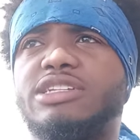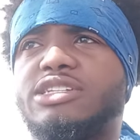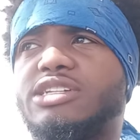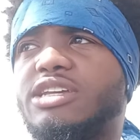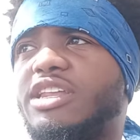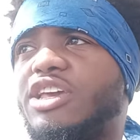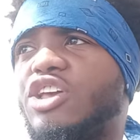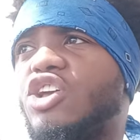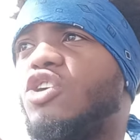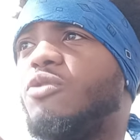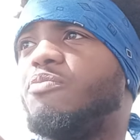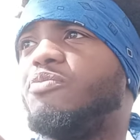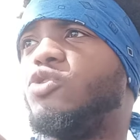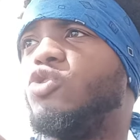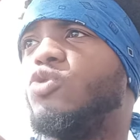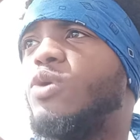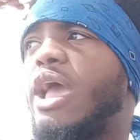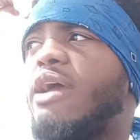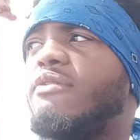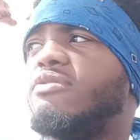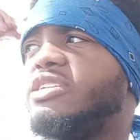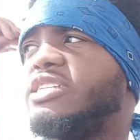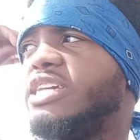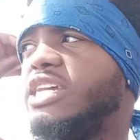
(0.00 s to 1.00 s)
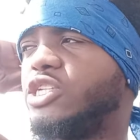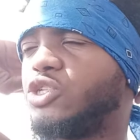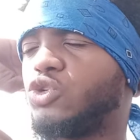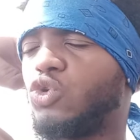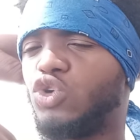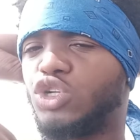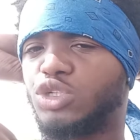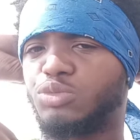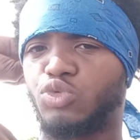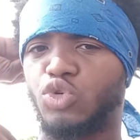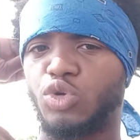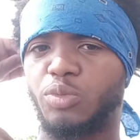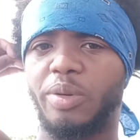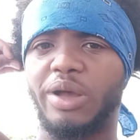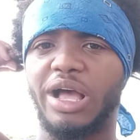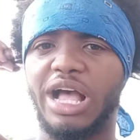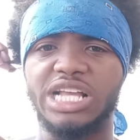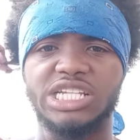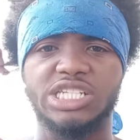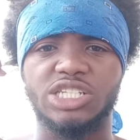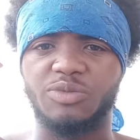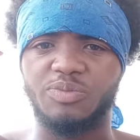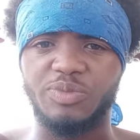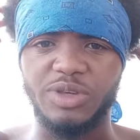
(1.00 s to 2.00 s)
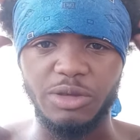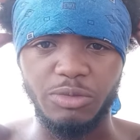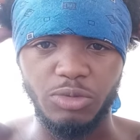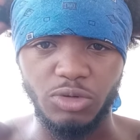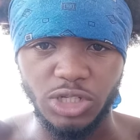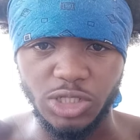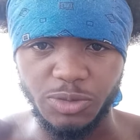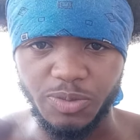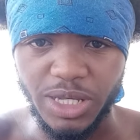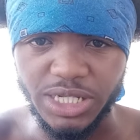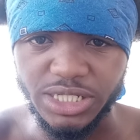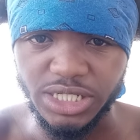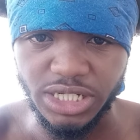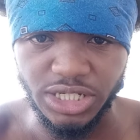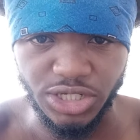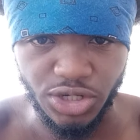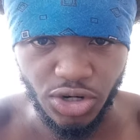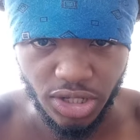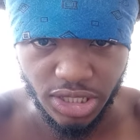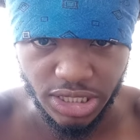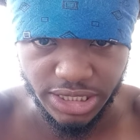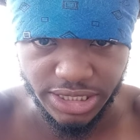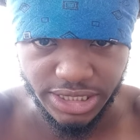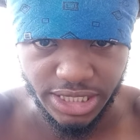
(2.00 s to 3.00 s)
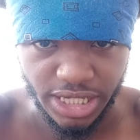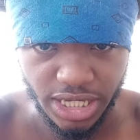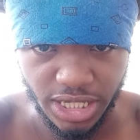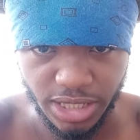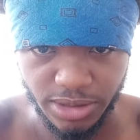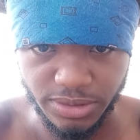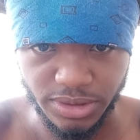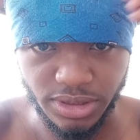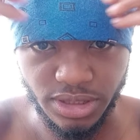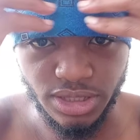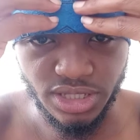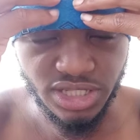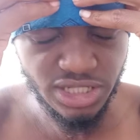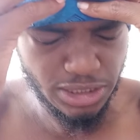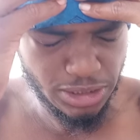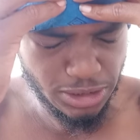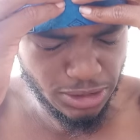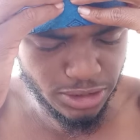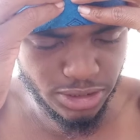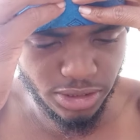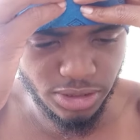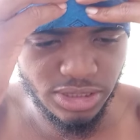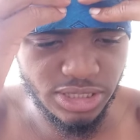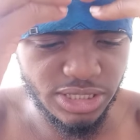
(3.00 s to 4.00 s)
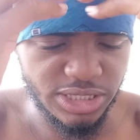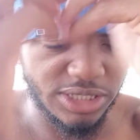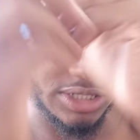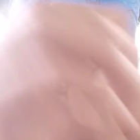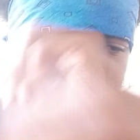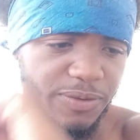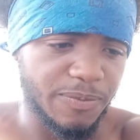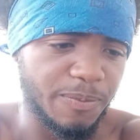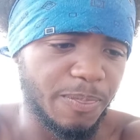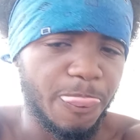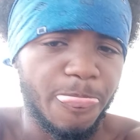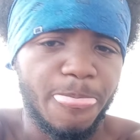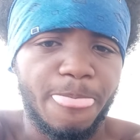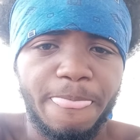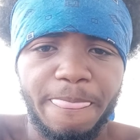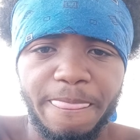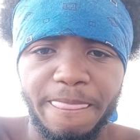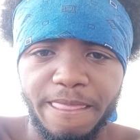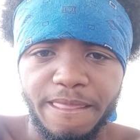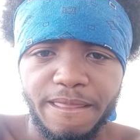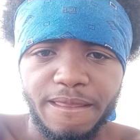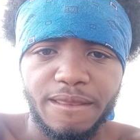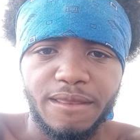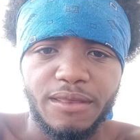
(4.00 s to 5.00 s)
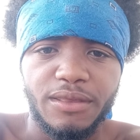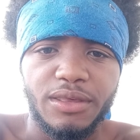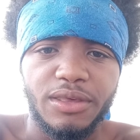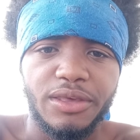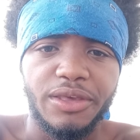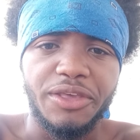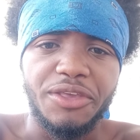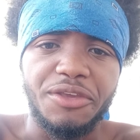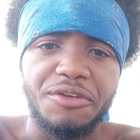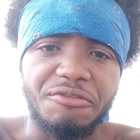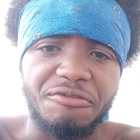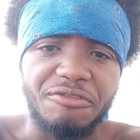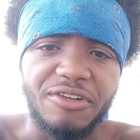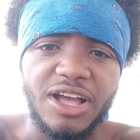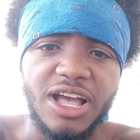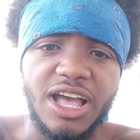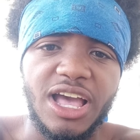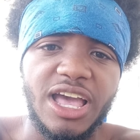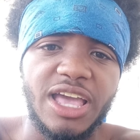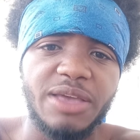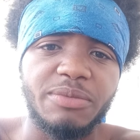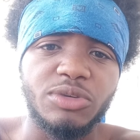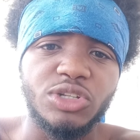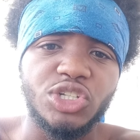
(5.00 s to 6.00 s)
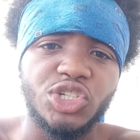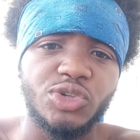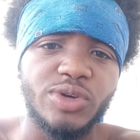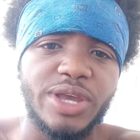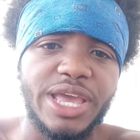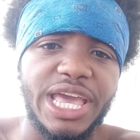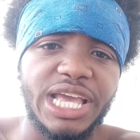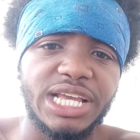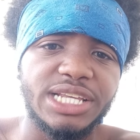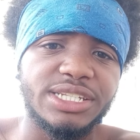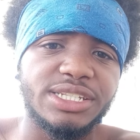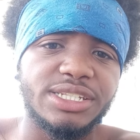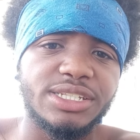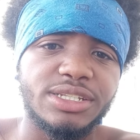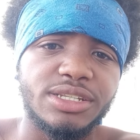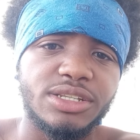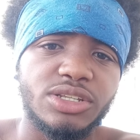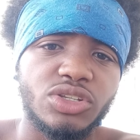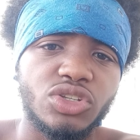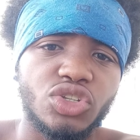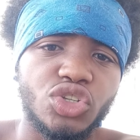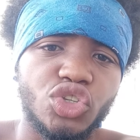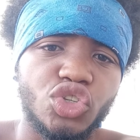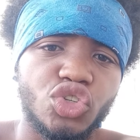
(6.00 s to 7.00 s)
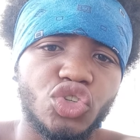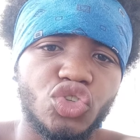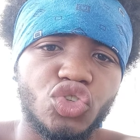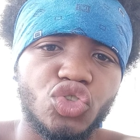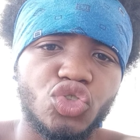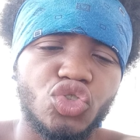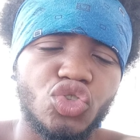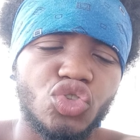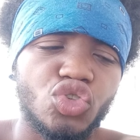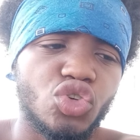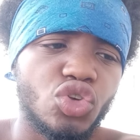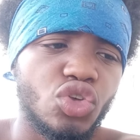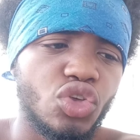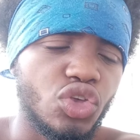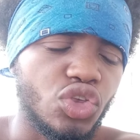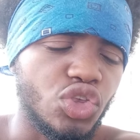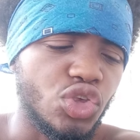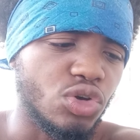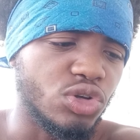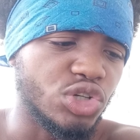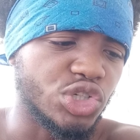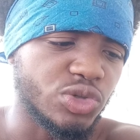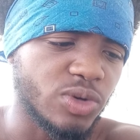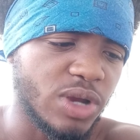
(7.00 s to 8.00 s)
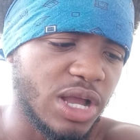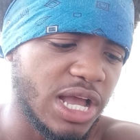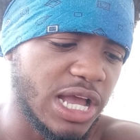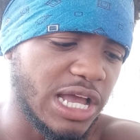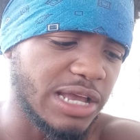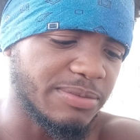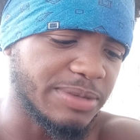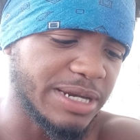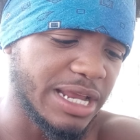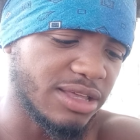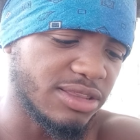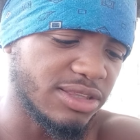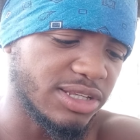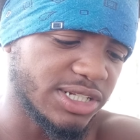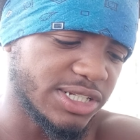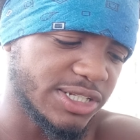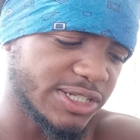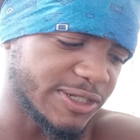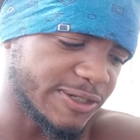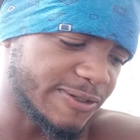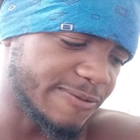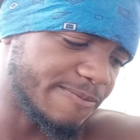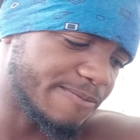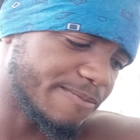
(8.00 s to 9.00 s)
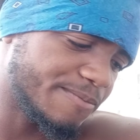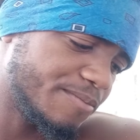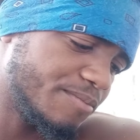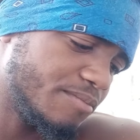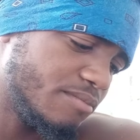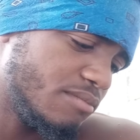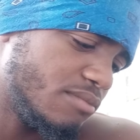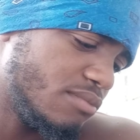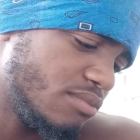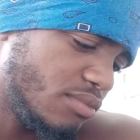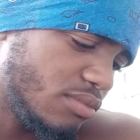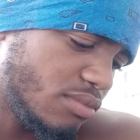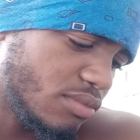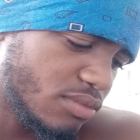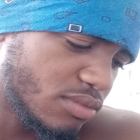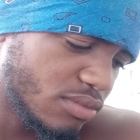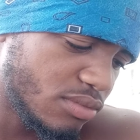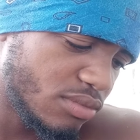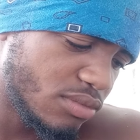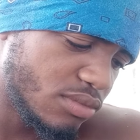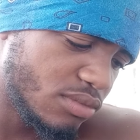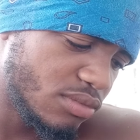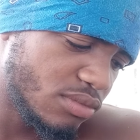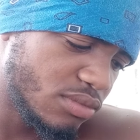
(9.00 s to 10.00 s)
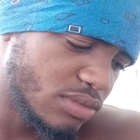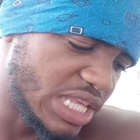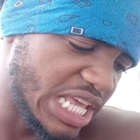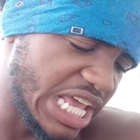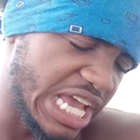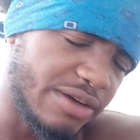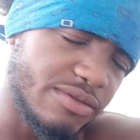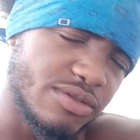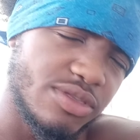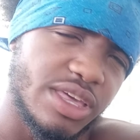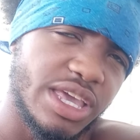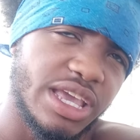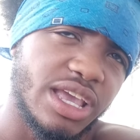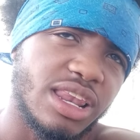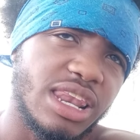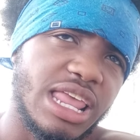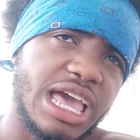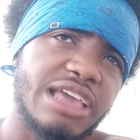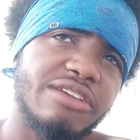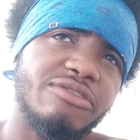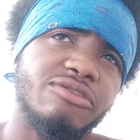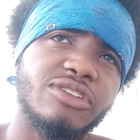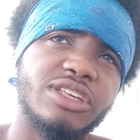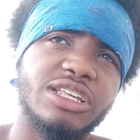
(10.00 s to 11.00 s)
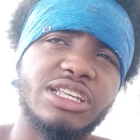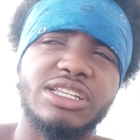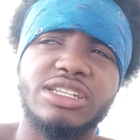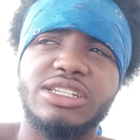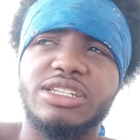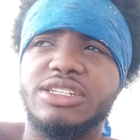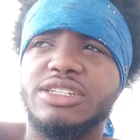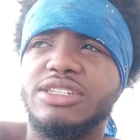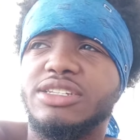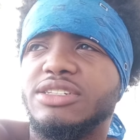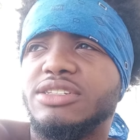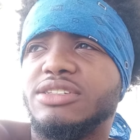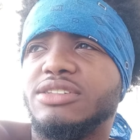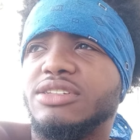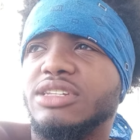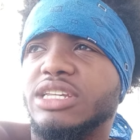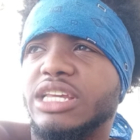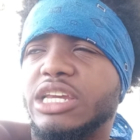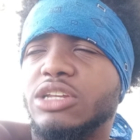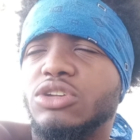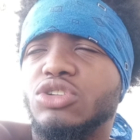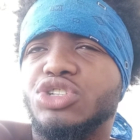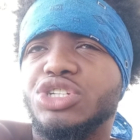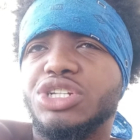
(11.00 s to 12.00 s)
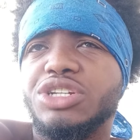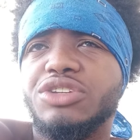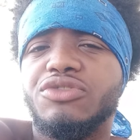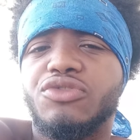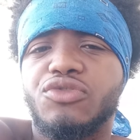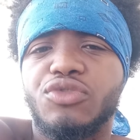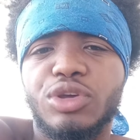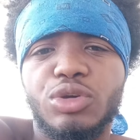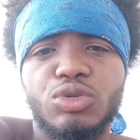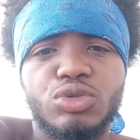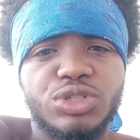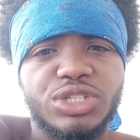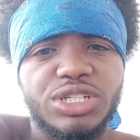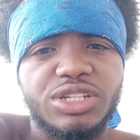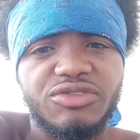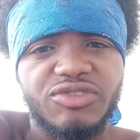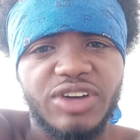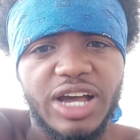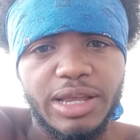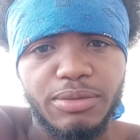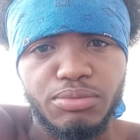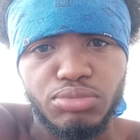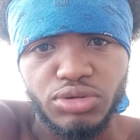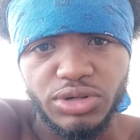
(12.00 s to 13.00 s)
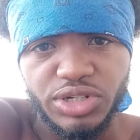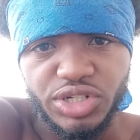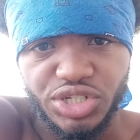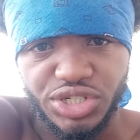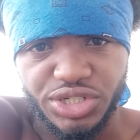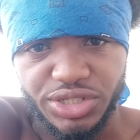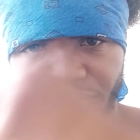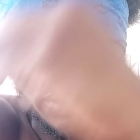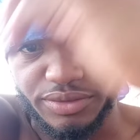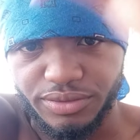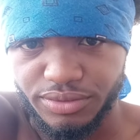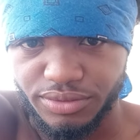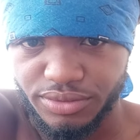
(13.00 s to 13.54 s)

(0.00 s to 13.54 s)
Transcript: It's gonna help you gravitate towards more positive people, especially during these times. So listen, your vibe attracts your tribe. Now listen, Everything in life is energy, frequency, vibration.